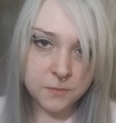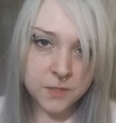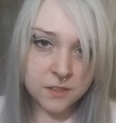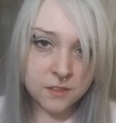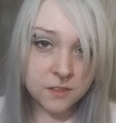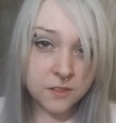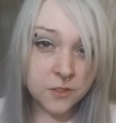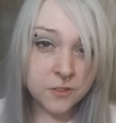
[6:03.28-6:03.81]

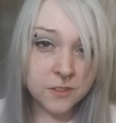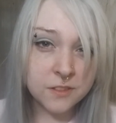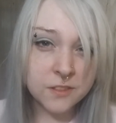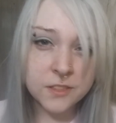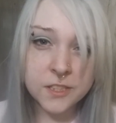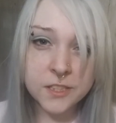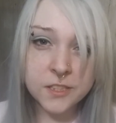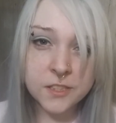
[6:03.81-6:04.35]
image to
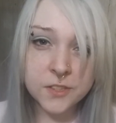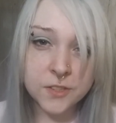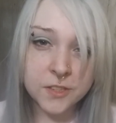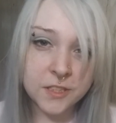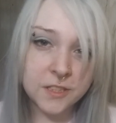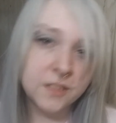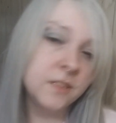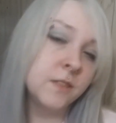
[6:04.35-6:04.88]
insert
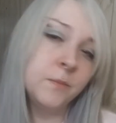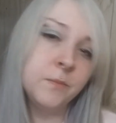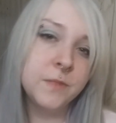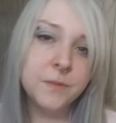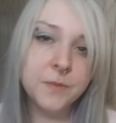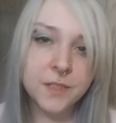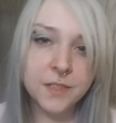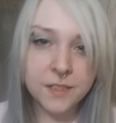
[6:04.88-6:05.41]
or
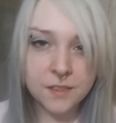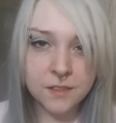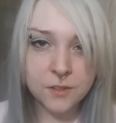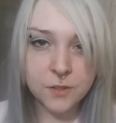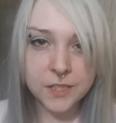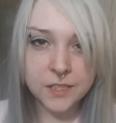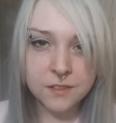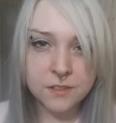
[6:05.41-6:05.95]
maybe like a
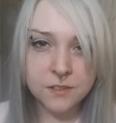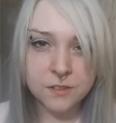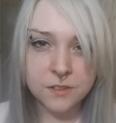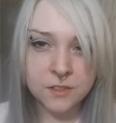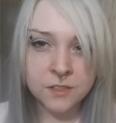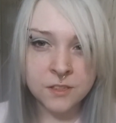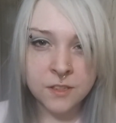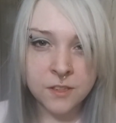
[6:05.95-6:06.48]
quick
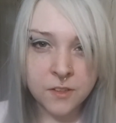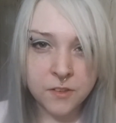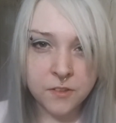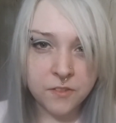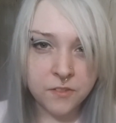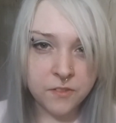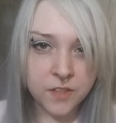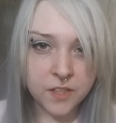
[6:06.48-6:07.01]
little
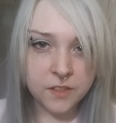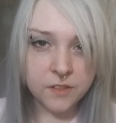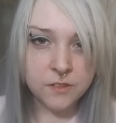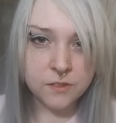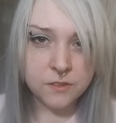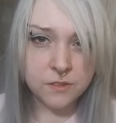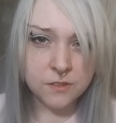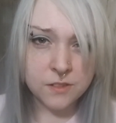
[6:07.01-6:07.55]

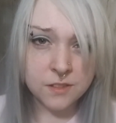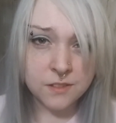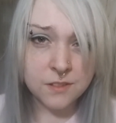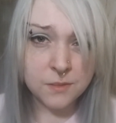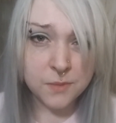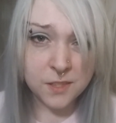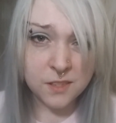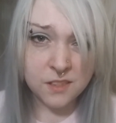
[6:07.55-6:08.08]
video
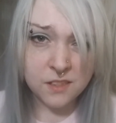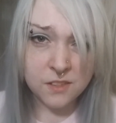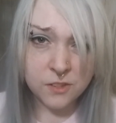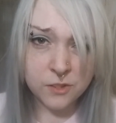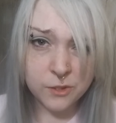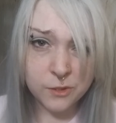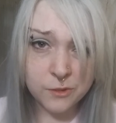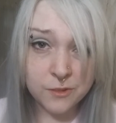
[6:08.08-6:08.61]
snippet
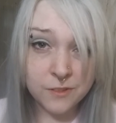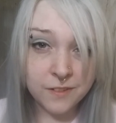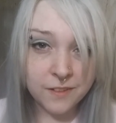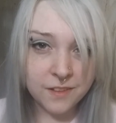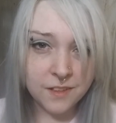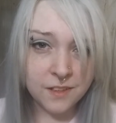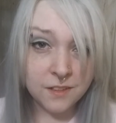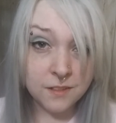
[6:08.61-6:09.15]
intro
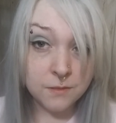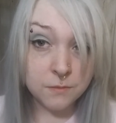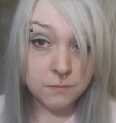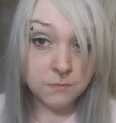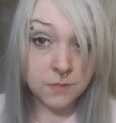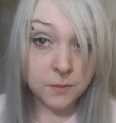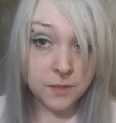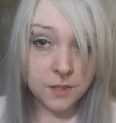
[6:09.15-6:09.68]
thing
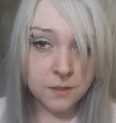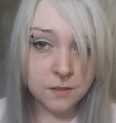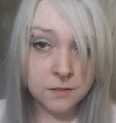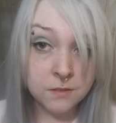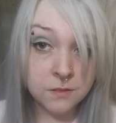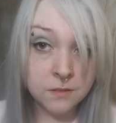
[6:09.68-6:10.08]
maybe